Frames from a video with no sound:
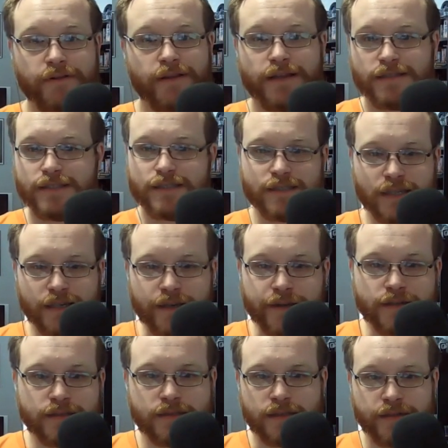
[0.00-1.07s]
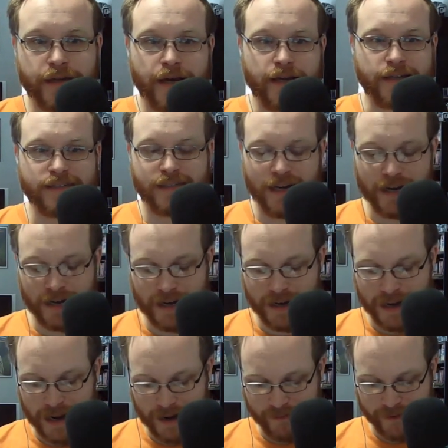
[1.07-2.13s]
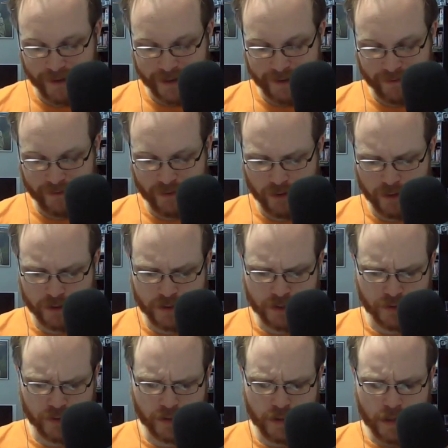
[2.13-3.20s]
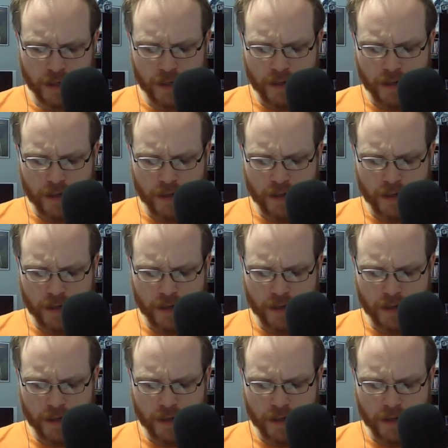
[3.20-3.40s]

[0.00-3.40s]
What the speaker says: Let's see it tonight. I'm looking forward to it.